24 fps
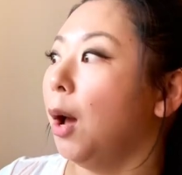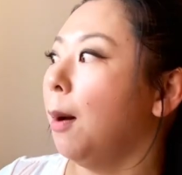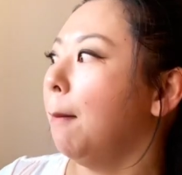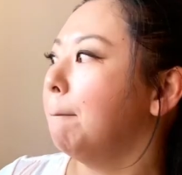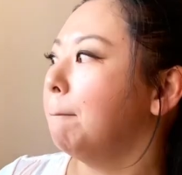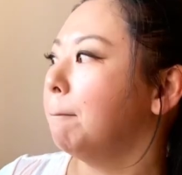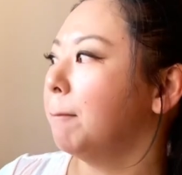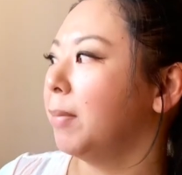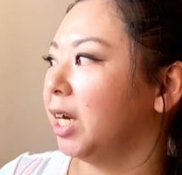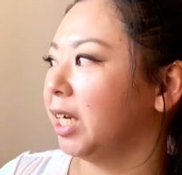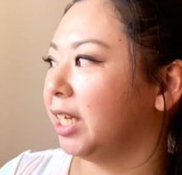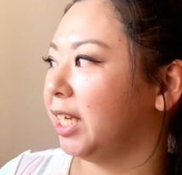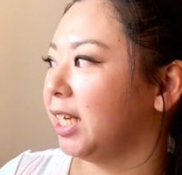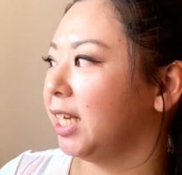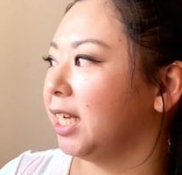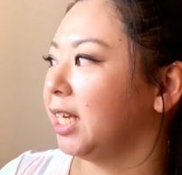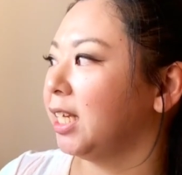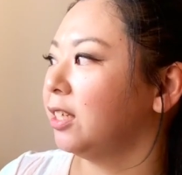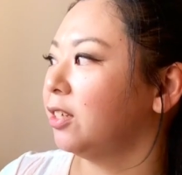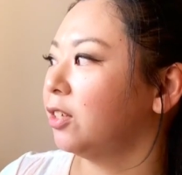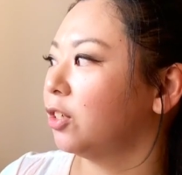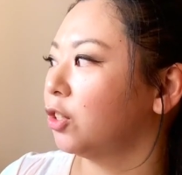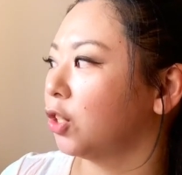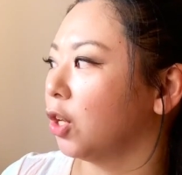
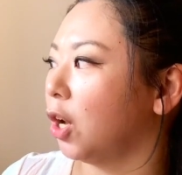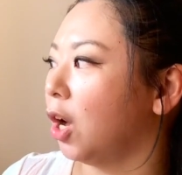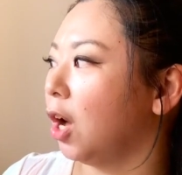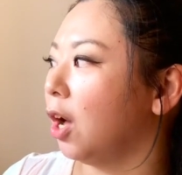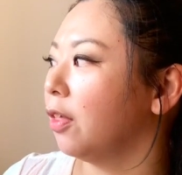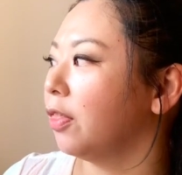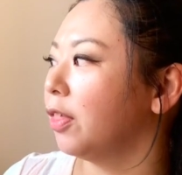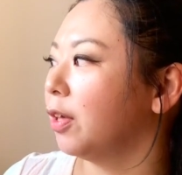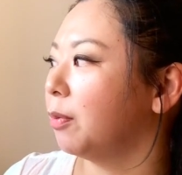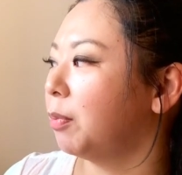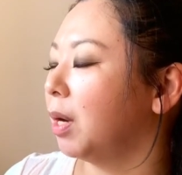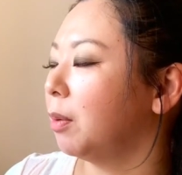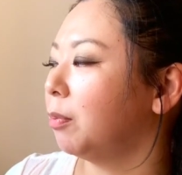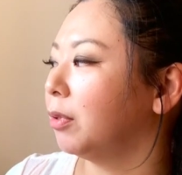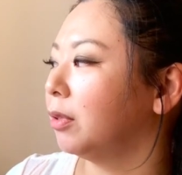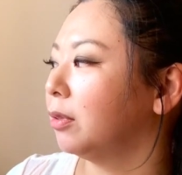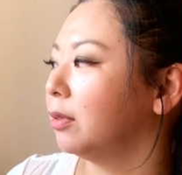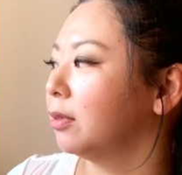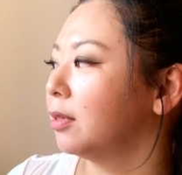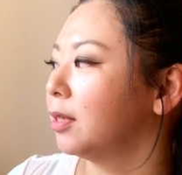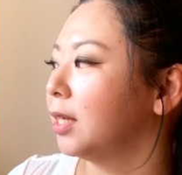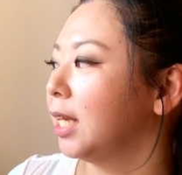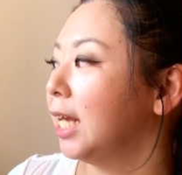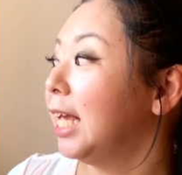Magee saw the
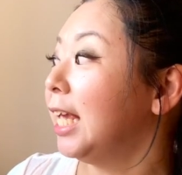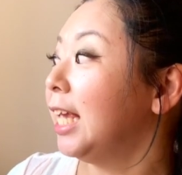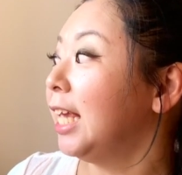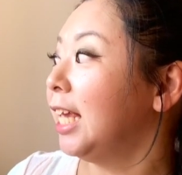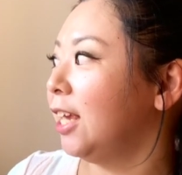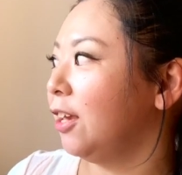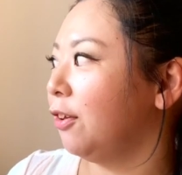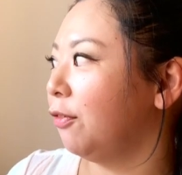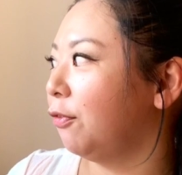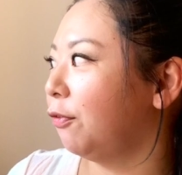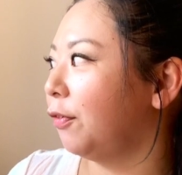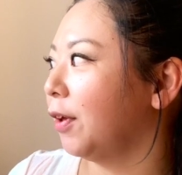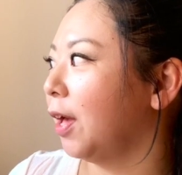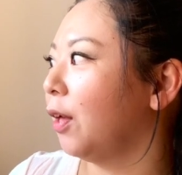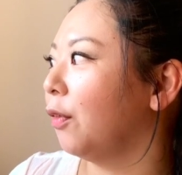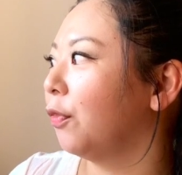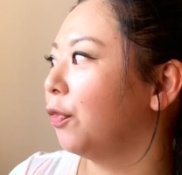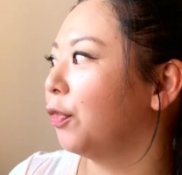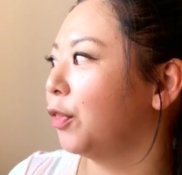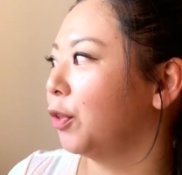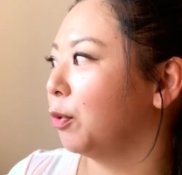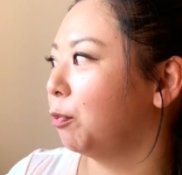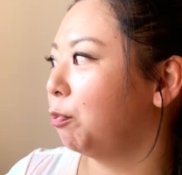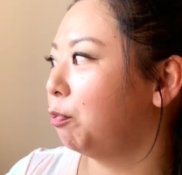bubbles. He
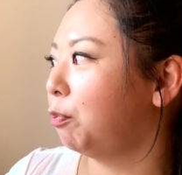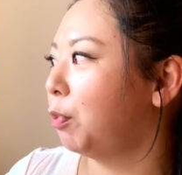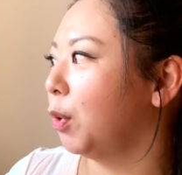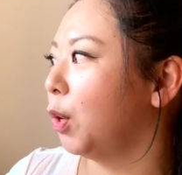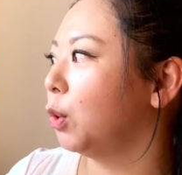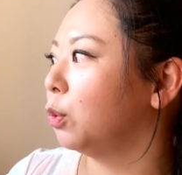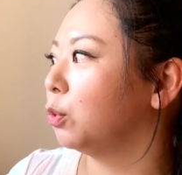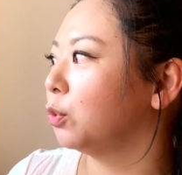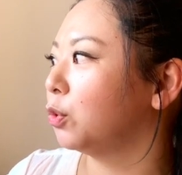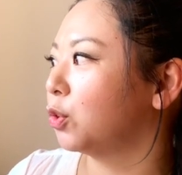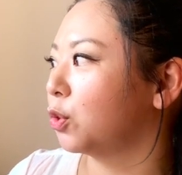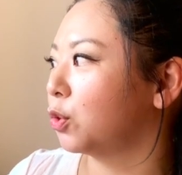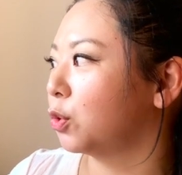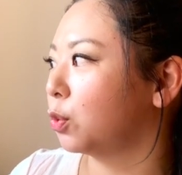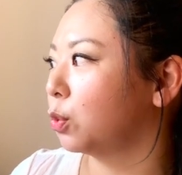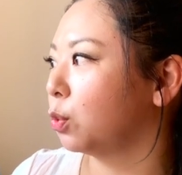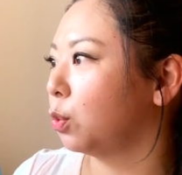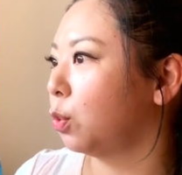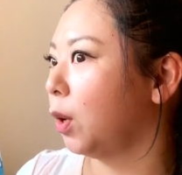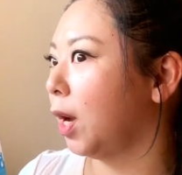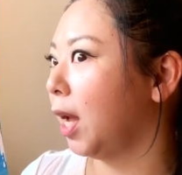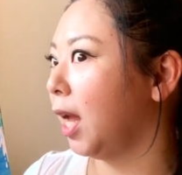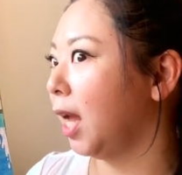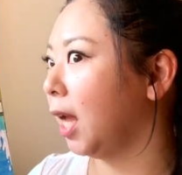felt the boat
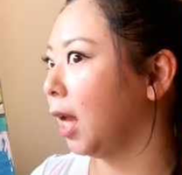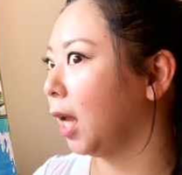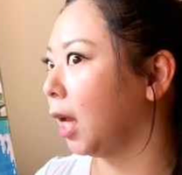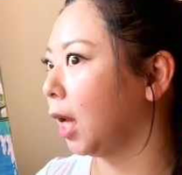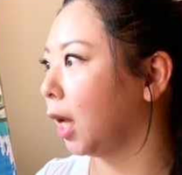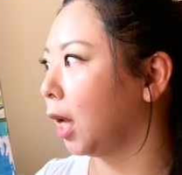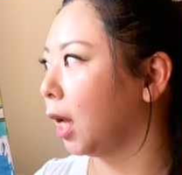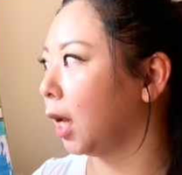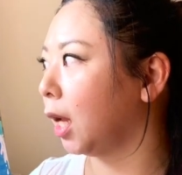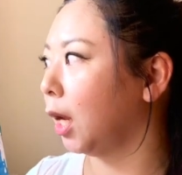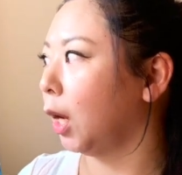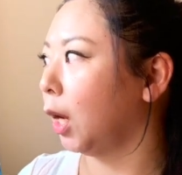sway.